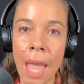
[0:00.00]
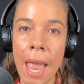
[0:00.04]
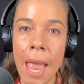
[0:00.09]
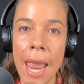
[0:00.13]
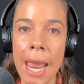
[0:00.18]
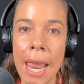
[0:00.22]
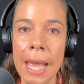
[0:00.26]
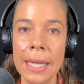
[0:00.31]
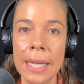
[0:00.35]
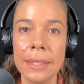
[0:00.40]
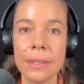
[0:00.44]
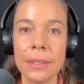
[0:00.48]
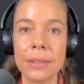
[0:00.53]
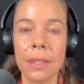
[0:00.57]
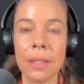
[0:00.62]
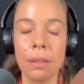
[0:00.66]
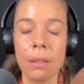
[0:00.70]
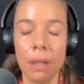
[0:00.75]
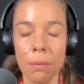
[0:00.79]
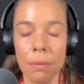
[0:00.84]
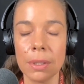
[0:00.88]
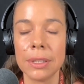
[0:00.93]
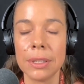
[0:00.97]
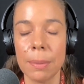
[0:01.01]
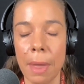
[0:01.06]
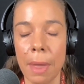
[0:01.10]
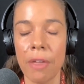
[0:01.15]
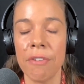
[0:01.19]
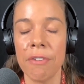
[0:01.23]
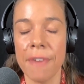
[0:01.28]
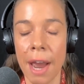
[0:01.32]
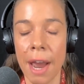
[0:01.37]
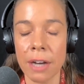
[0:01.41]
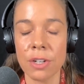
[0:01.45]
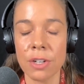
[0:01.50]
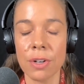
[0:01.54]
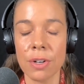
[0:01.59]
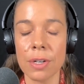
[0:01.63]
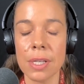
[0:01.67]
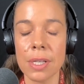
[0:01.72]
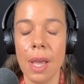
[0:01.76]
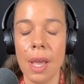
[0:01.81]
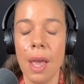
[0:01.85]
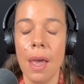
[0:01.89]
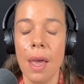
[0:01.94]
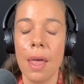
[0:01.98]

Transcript: and along with some other factors,